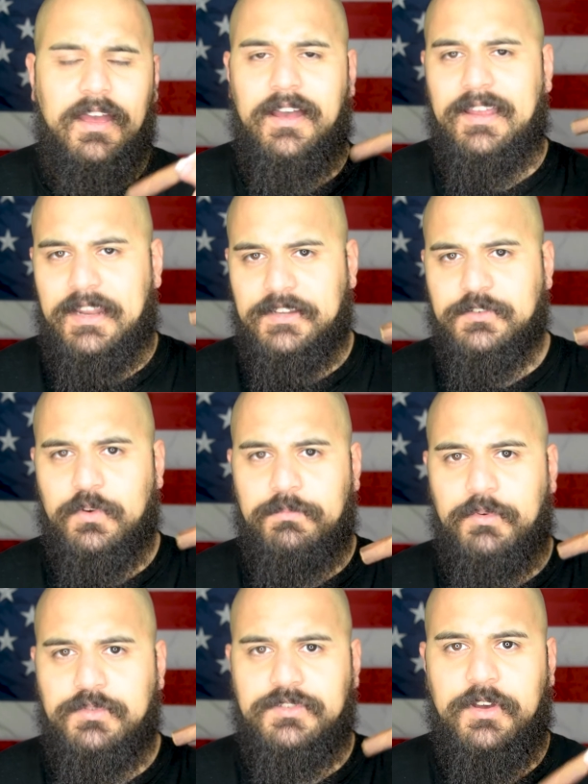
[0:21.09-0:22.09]
It is a
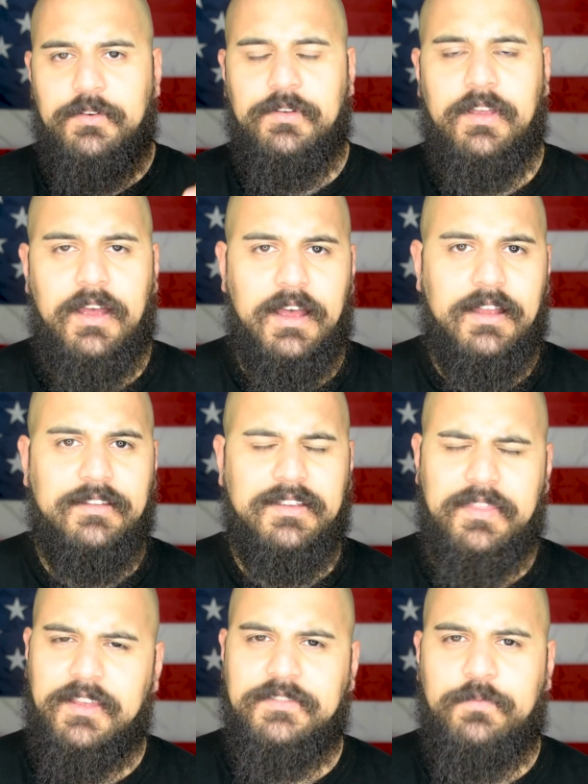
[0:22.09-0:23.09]
Robusto. I
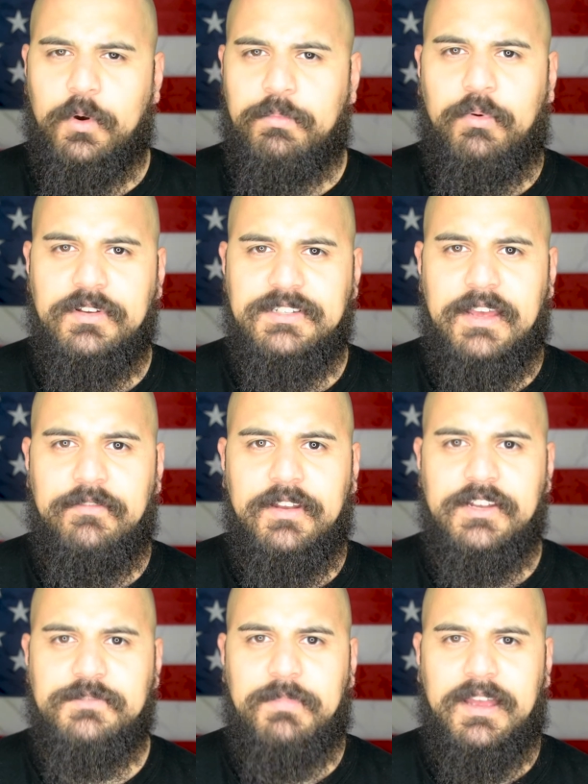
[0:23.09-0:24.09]
think it's 4.7
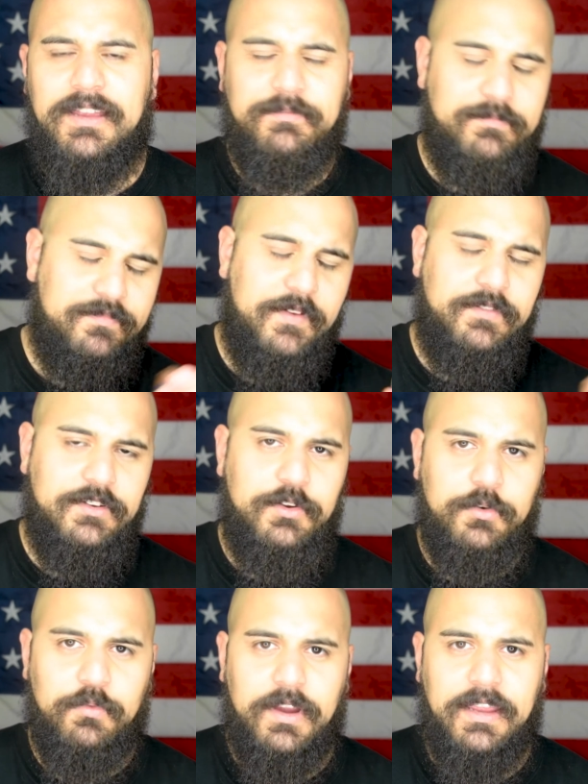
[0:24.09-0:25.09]
inch by
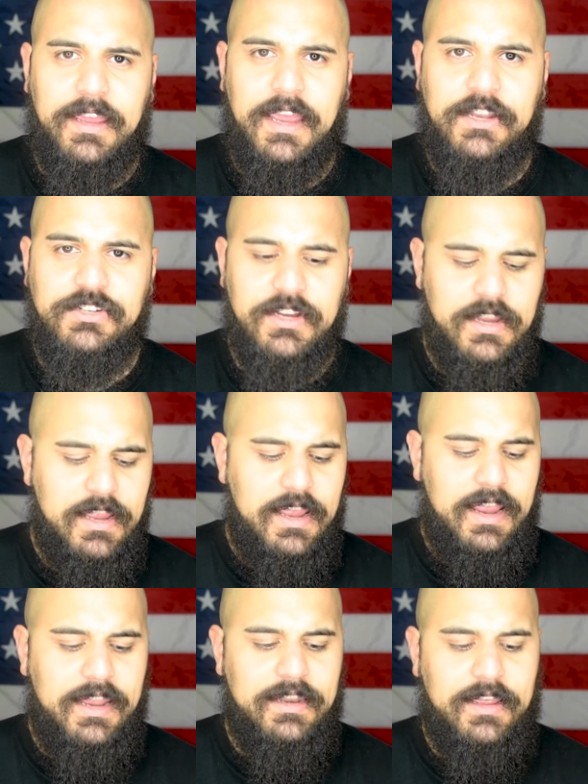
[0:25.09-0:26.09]
52 ring gauge,
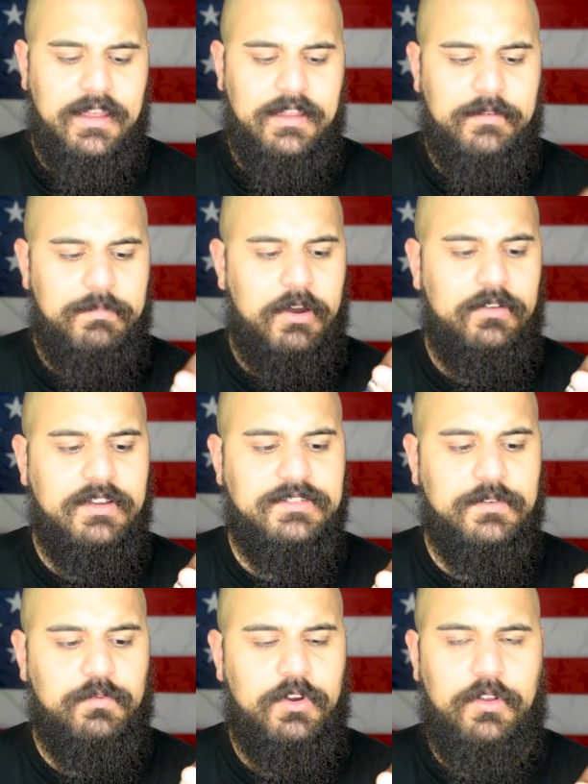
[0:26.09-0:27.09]
and apparently it's
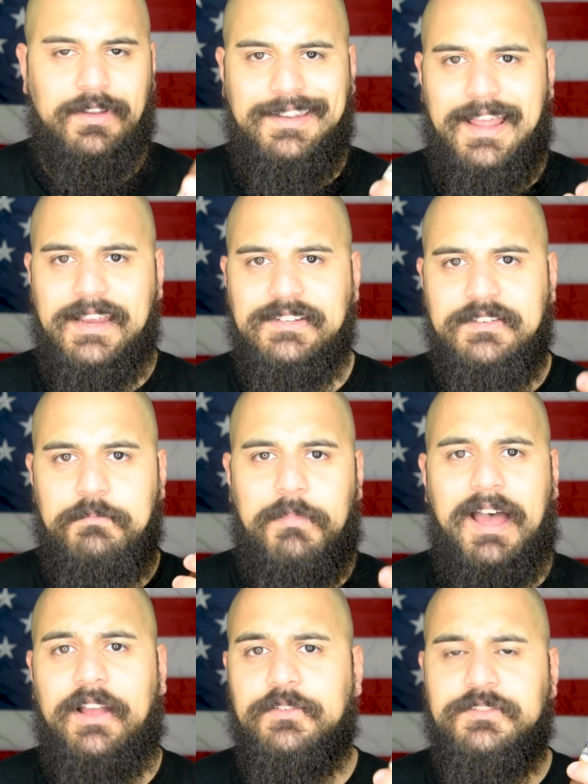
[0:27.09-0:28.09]
a real nice
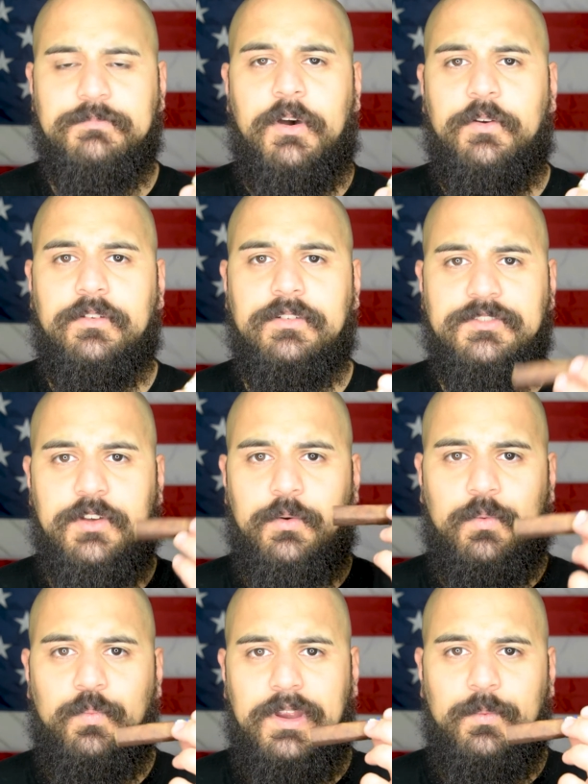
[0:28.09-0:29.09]
mild smoke,
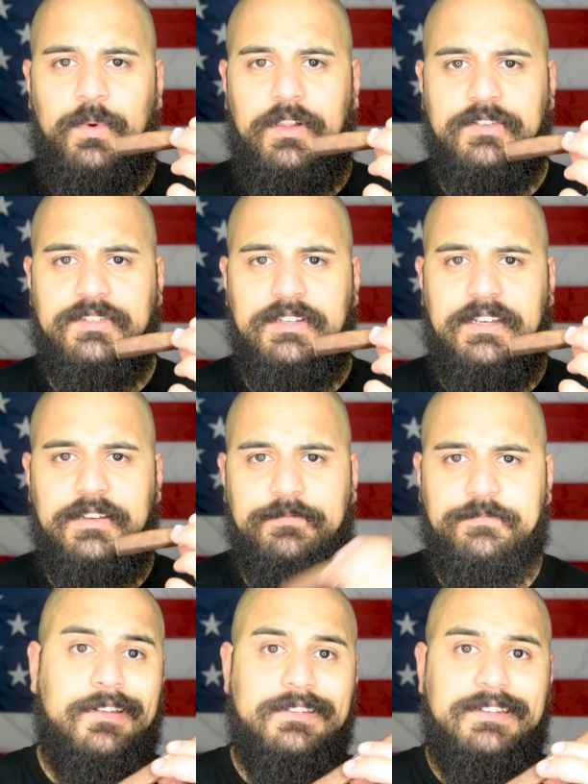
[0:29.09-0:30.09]
so we will see.
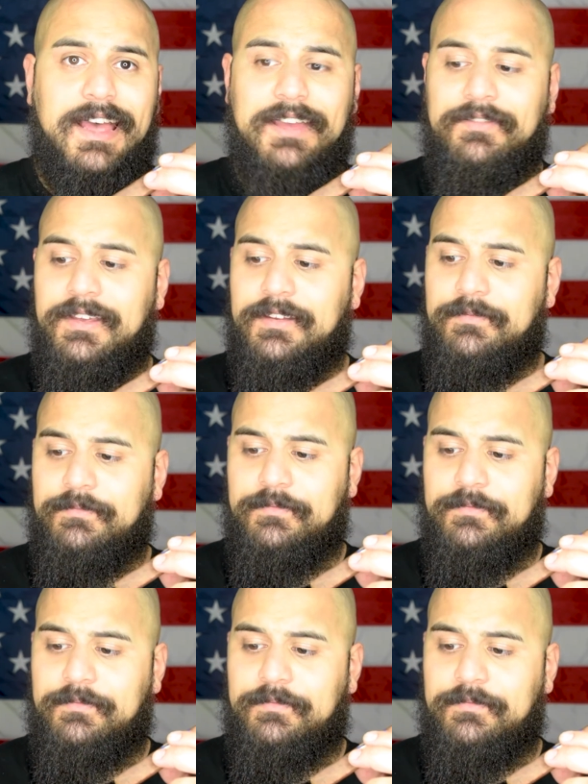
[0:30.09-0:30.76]
Let's dive in.